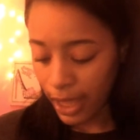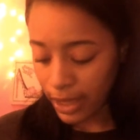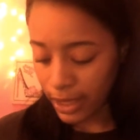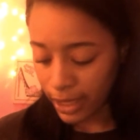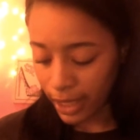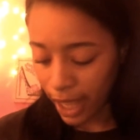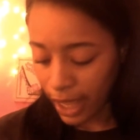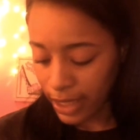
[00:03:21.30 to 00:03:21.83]

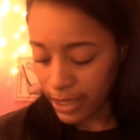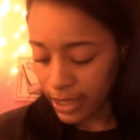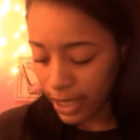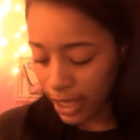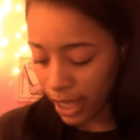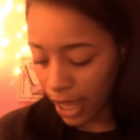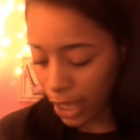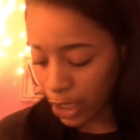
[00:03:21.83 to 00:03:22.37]
The next
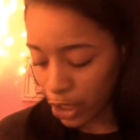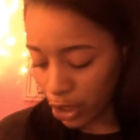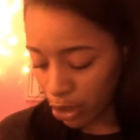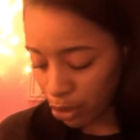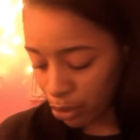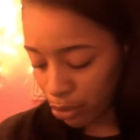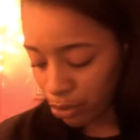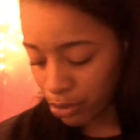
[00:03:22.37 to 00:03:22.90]
thing I
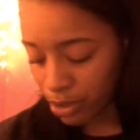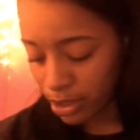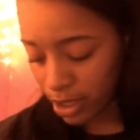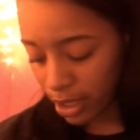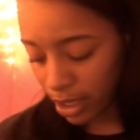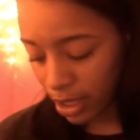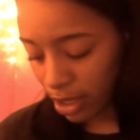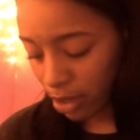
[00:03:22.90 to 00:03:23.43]
used
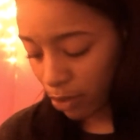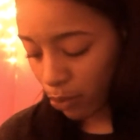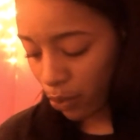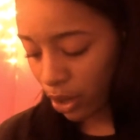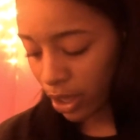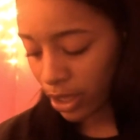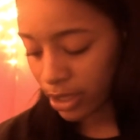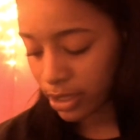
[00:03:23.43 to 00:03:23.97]

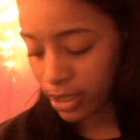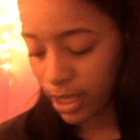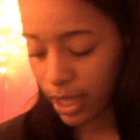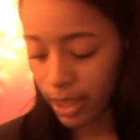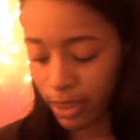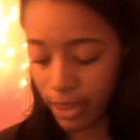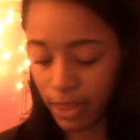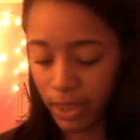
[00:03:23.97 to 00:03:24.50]
was
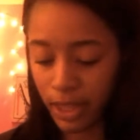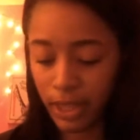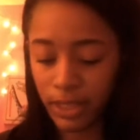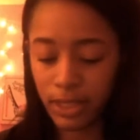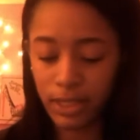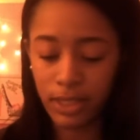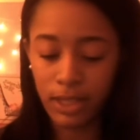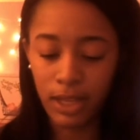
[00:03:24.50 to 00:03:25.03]

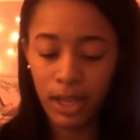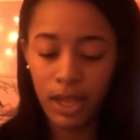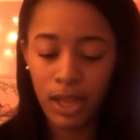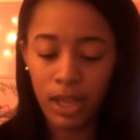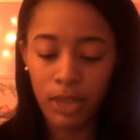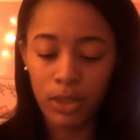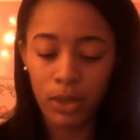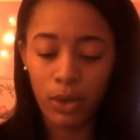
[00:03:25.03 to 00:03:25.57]
this,
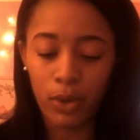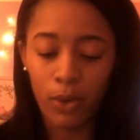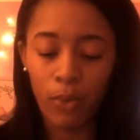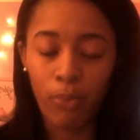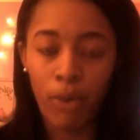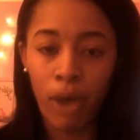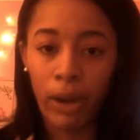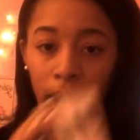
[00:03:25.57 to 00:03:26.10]
the
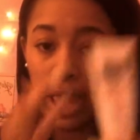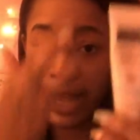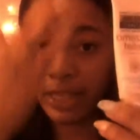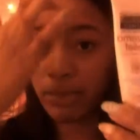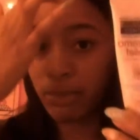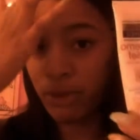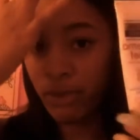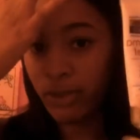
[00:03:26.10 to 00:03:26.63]
Gold Bond
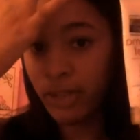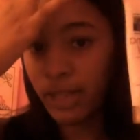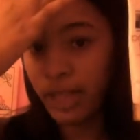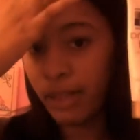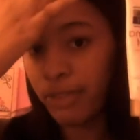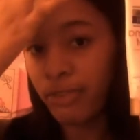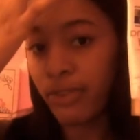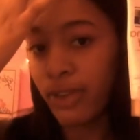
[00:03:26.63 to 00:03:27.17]
Eczema
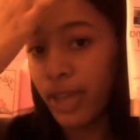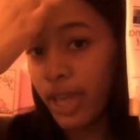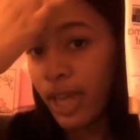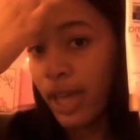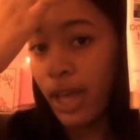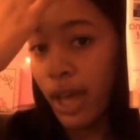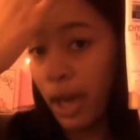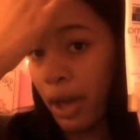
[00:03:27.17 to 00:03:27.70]
Relief.
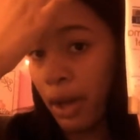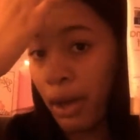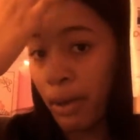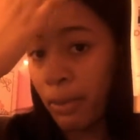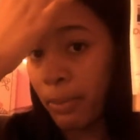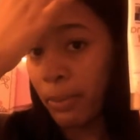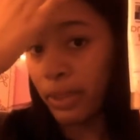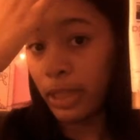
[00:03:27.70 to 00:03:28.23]

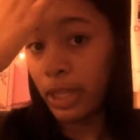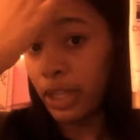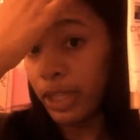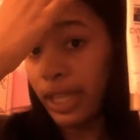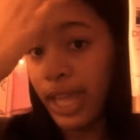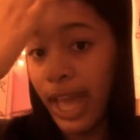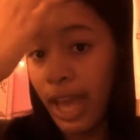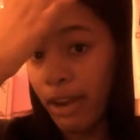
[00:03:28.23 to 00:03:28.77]

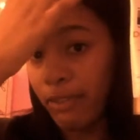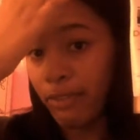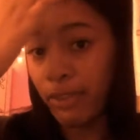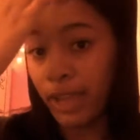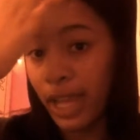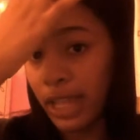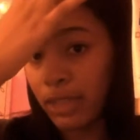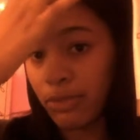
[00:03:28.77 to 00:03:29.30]
Literally had it for
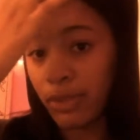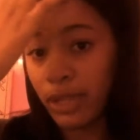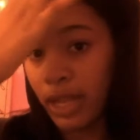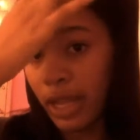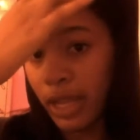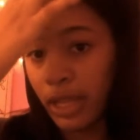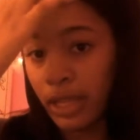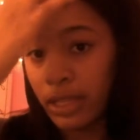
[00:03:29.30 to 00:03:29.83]
like 3
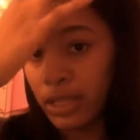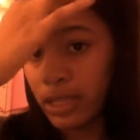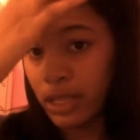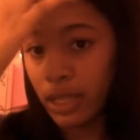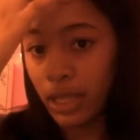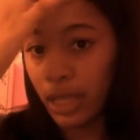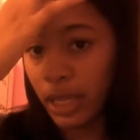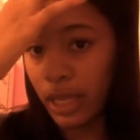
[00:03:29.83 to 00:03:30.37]
days,
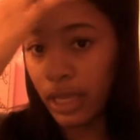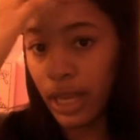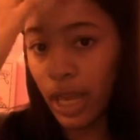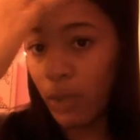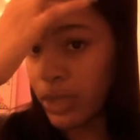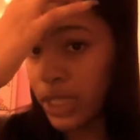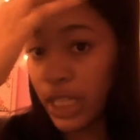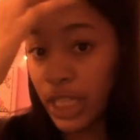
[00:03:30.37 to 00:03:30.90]
and
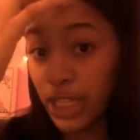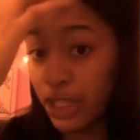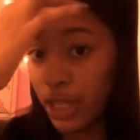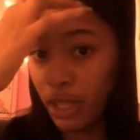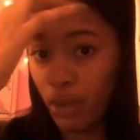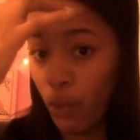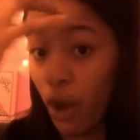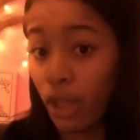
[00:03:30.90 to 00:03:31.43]
I was
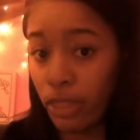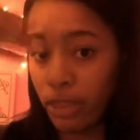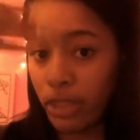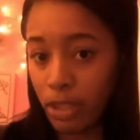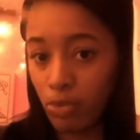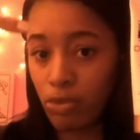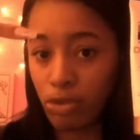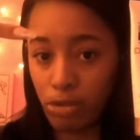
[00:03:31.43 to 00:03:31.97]
itching while
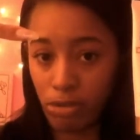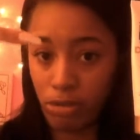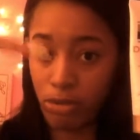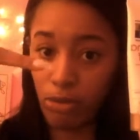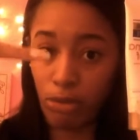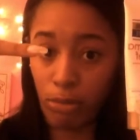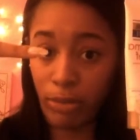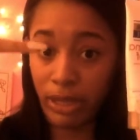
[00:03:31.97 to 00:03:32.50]
this was
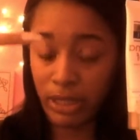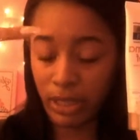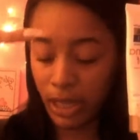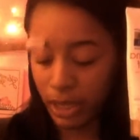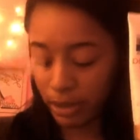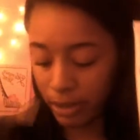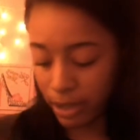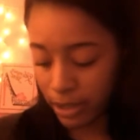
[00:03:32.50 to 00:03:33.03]
still on my
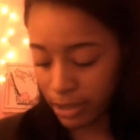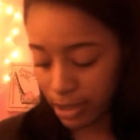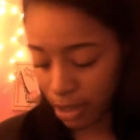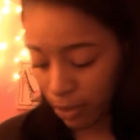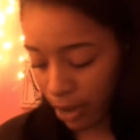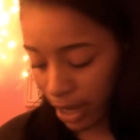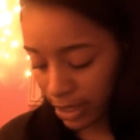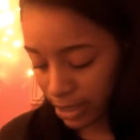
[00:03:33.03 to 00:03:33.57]
skin, so
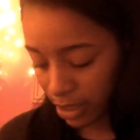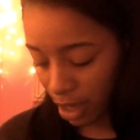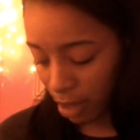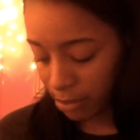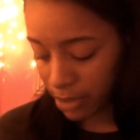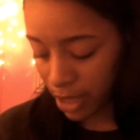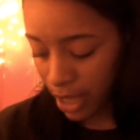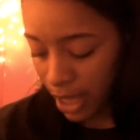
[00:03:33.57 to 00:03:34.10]
I
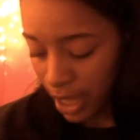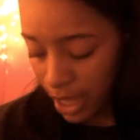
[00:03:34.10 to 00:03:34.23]
stopped.